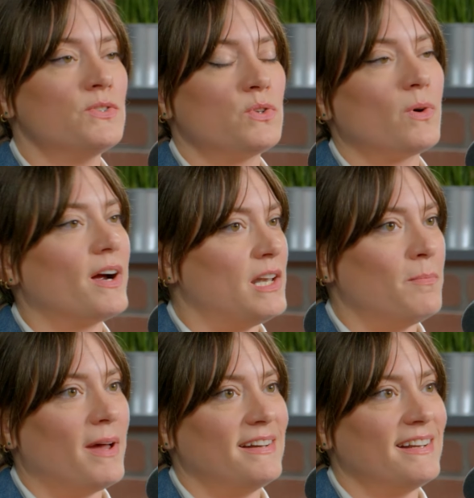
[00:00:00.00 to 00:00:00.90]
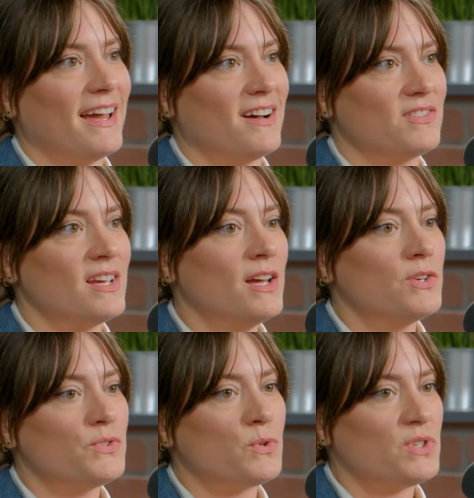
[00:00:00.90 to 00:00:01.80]
so our independent accounts.
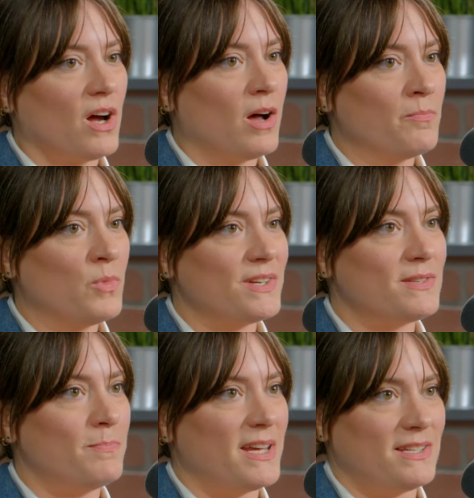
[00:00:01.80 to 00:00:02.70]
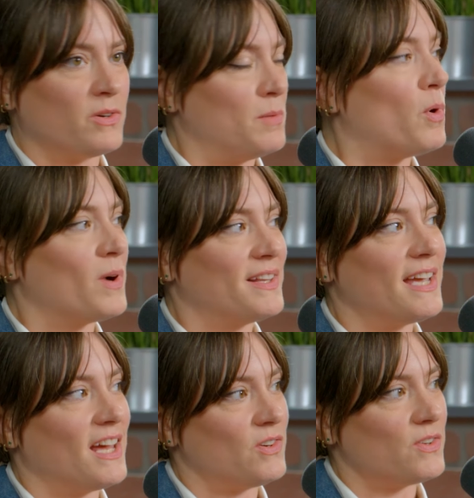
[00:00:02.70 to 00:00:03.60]
So Tom was basically pouring the
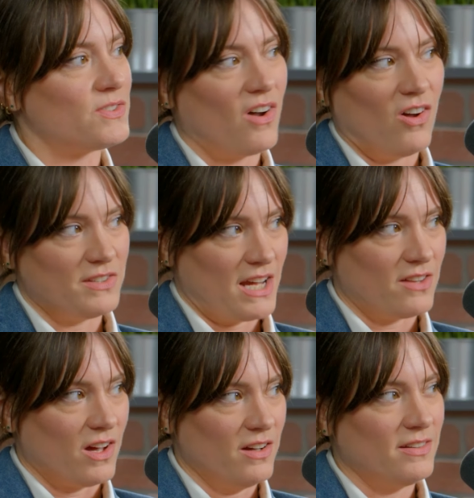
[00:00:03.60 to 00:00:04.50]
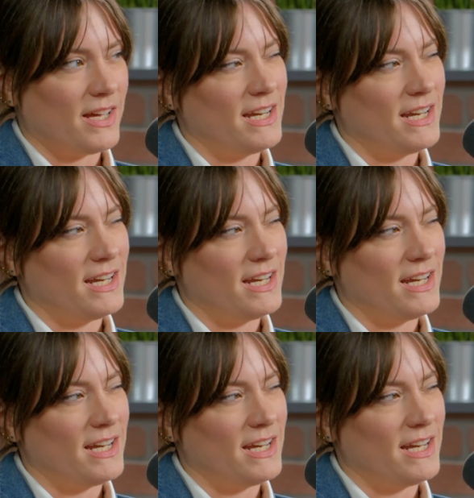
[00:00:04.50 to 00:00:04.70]
candles all day long,